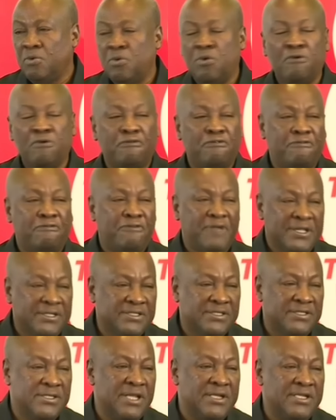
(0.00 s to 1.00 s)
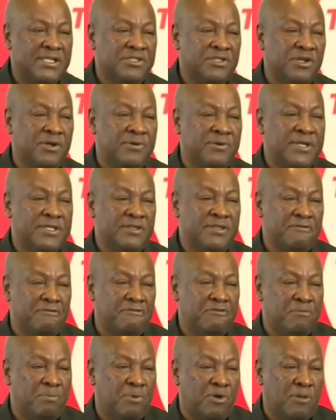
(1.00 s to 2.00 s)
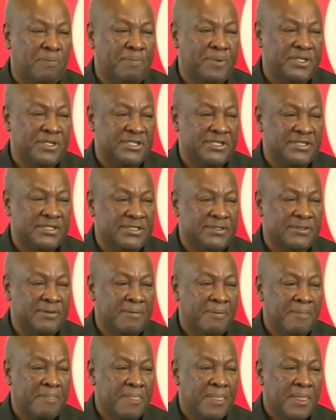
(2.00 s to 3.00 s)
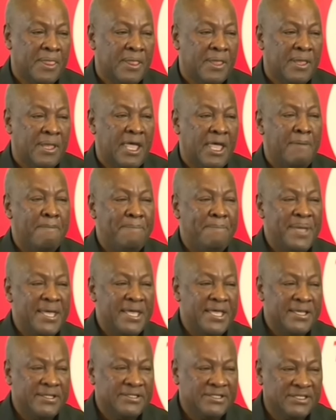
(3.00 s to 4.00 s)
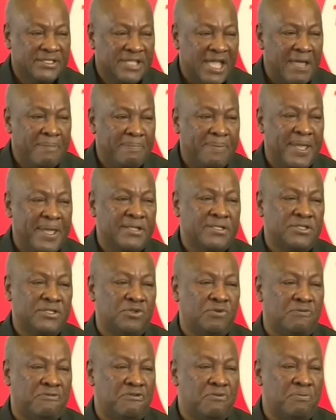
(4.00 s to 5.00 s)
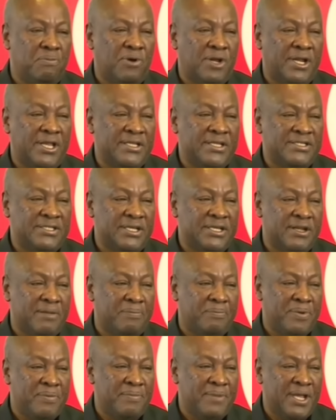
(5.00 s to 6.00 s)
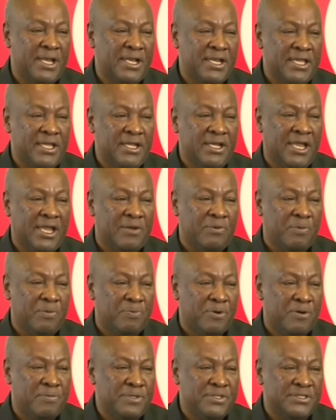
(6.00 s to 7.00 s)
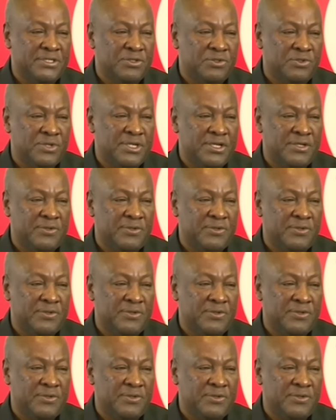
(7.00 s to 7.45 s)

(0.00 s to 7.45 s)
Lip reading: we'll fix the deteriorating football pitches, and pay stipends to footballers in the Premier League like we promised in